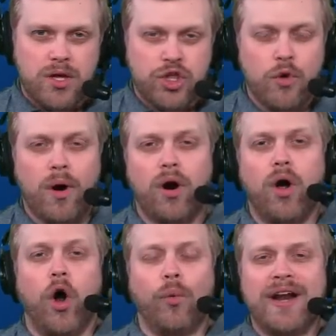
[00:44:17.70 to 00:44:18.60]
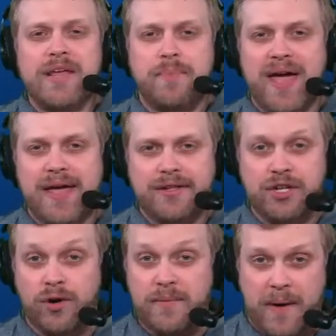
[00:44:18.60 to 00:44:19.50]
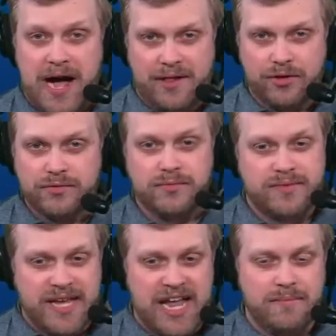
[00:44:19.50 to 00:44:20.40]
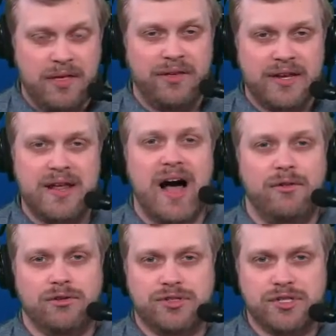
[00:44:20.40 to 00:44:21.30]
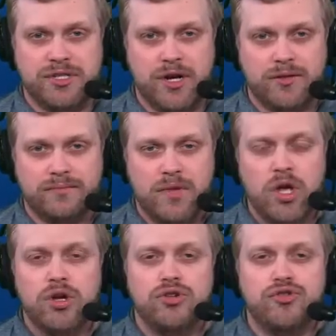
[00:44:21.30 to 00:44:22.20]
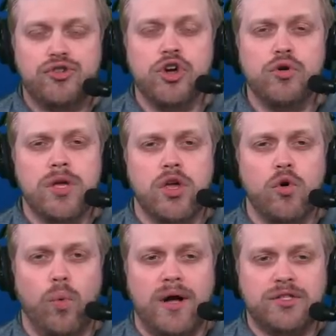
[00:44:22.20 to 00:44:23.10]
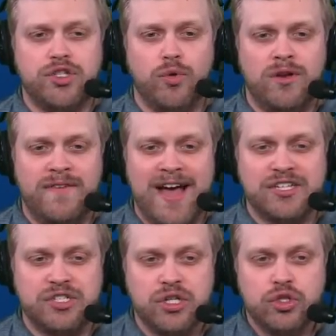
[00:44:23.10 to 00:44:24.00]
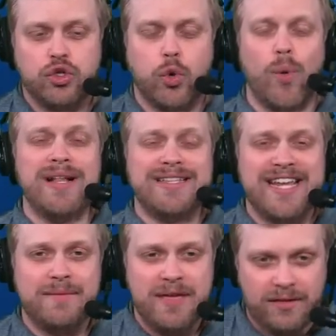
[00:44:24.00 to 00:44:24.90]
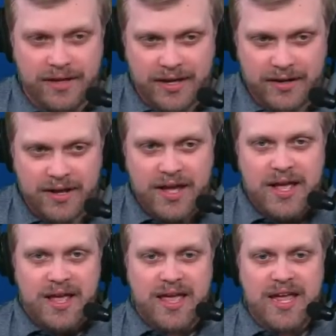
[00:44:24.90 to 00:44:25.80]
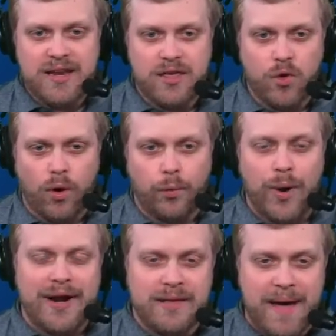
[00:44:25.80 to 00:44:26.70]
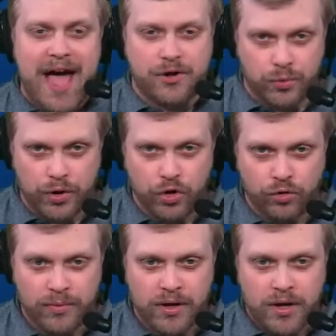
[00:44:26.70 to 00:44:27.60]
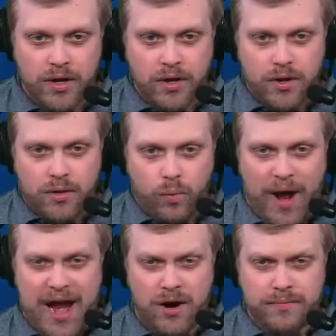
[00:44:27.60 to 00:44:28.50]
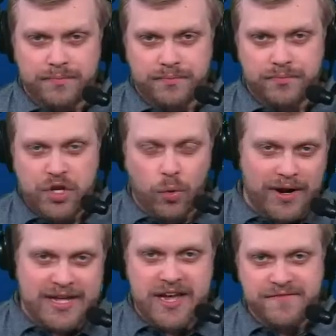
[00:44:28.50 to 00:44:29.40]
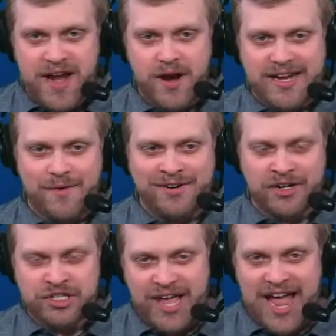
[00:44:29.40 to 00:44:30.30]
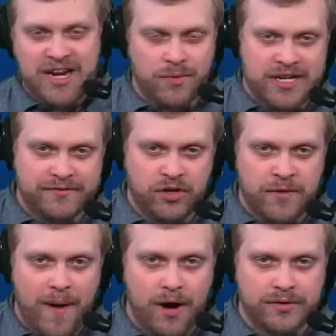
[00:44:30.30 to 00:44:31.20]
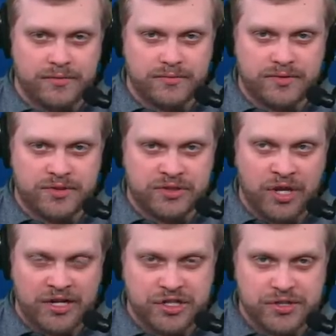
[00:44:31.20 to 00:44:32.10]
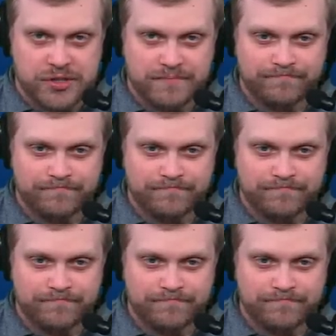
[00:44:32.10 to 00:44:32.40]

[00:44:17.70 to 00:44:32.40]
you are already paying Tony Pollard ten million dollars this year. Do you want to invest twenty million dollars in your running back room, where you want to give Derrick Henry touches and you want to give Tony Pollard touches?